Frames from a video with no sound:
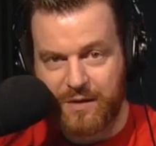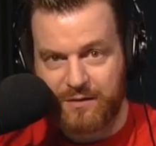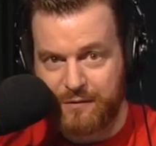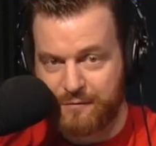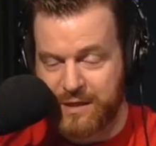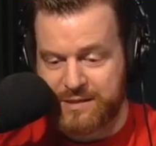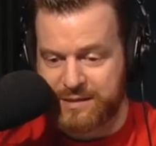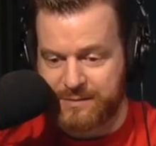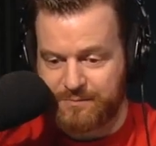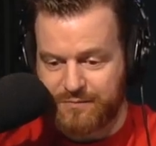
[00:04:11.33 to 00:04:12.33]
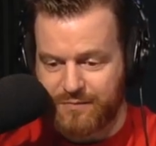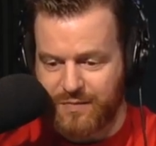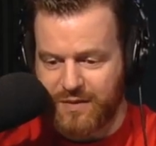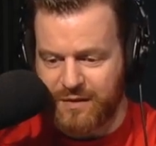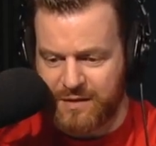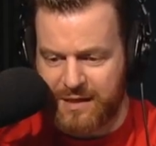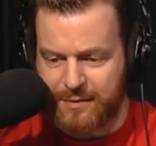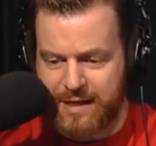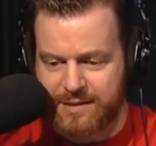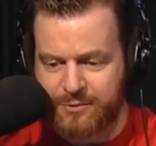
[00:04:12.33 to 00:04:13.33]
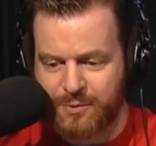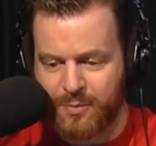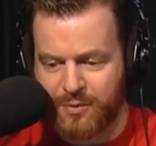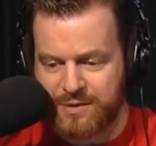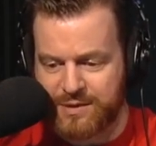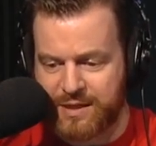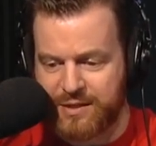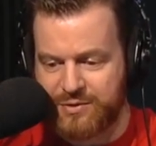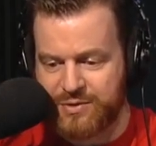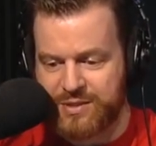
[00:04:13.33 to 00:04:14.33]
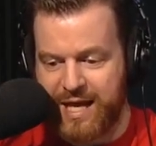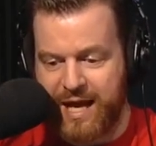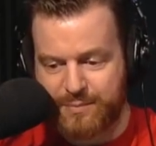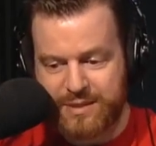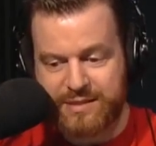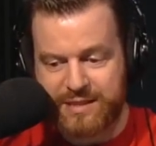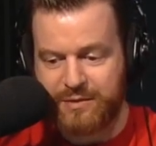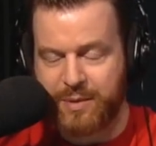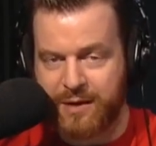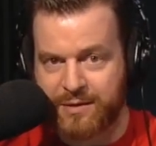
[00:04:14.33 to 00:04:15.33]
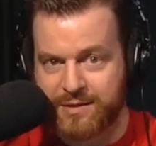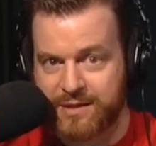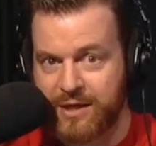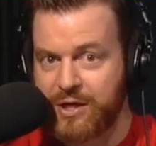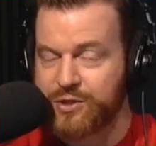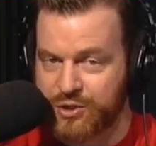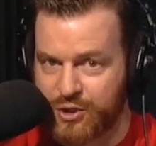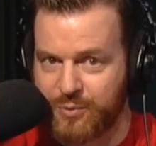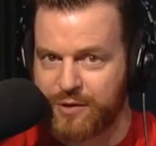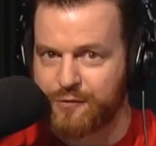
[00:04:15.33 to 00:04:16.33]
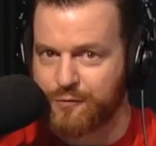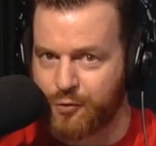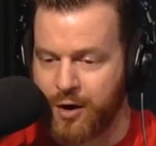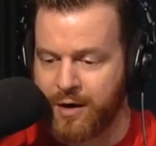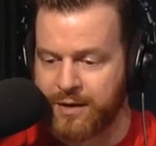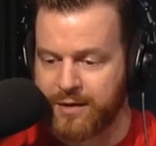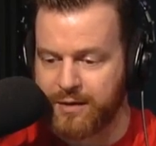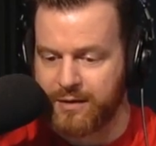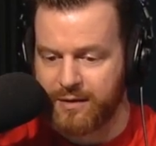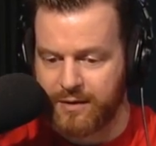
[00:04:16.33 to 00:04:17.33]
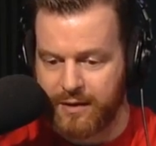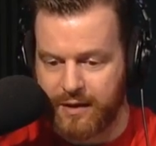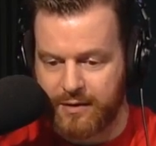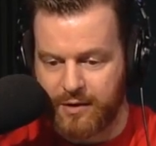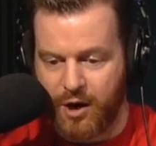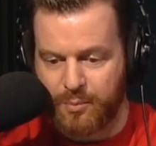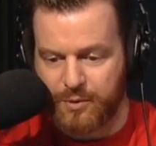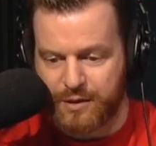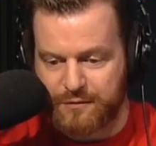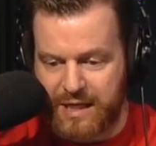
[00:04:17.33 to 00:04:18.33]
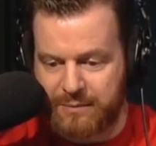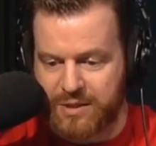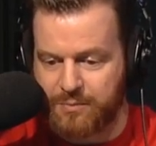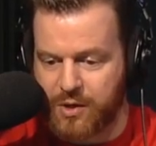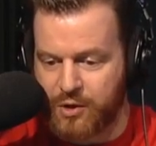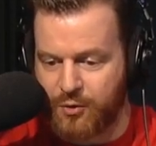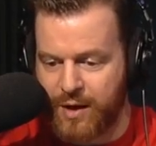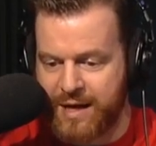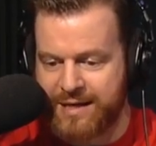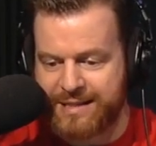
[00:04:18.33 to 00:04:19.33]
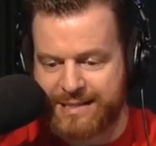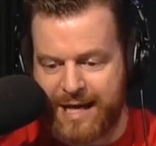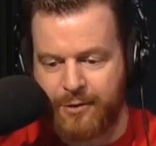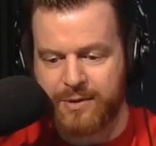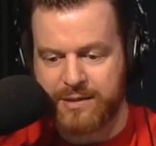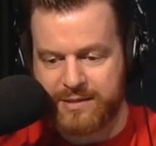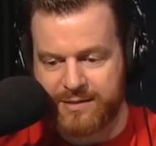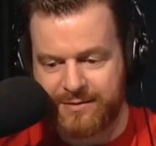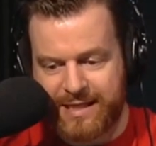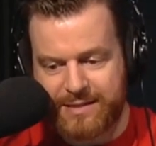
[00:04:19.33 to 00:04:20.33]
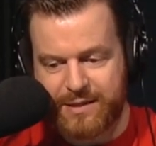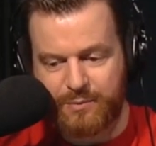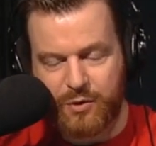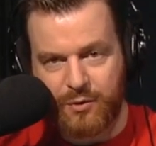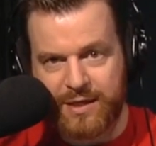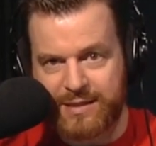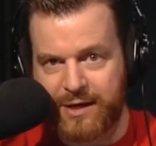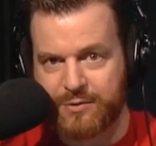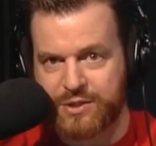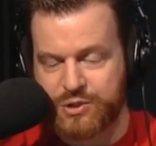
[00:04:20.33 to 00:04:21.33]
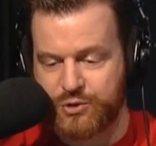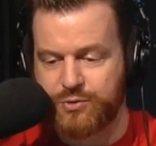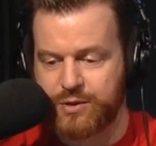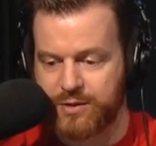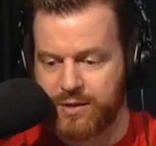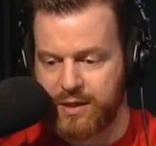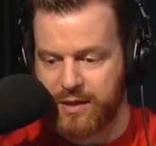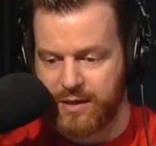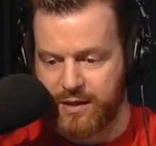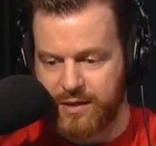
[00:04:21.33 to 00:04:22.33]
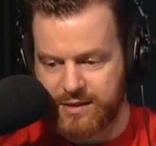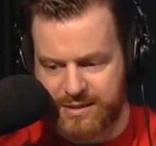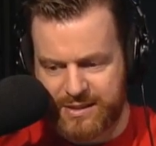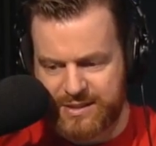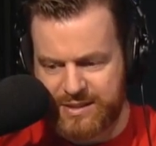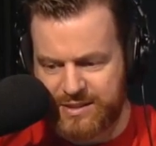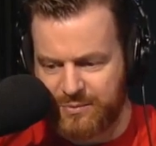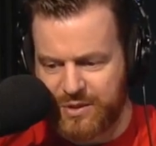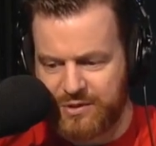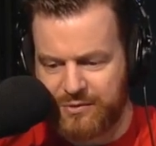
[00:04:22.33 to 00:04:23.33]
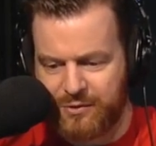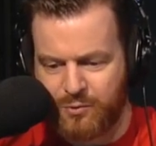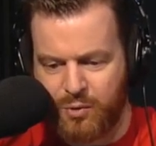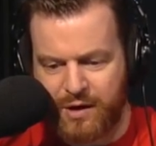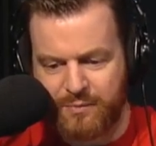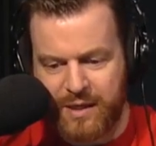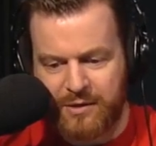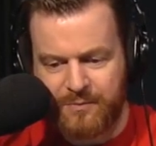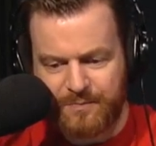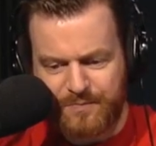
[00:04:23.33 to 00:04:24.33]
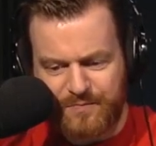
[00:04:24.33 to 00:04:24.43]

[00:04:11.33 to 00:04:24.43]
They fixed it. The Atlantic reports they used absentee ballots to commit fraud. An operative named McRae Dowless, Leslie McRae Dowless Junior, a sixty-something-year-old white male,